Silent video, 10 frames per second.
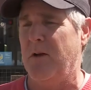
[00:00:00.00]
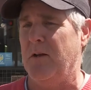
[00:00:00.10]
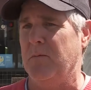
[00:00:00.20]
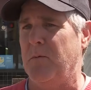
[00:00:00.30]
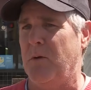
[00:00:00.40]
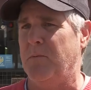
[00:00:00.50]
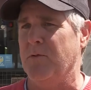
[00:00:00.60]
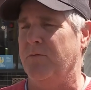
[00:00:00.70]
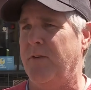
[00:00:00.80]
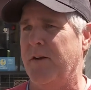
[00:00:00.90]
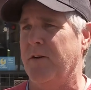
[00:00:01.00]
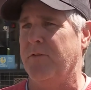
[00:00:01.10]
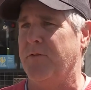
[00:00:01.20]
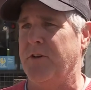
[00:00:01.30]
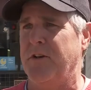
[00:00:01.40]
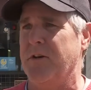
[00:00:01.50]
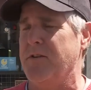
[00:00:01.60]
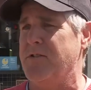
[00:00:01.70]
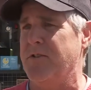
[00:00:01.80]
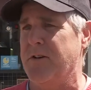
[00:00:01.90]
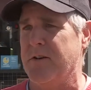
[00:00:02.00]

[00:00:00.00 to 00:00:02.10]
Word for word: uh, approved vendor for years and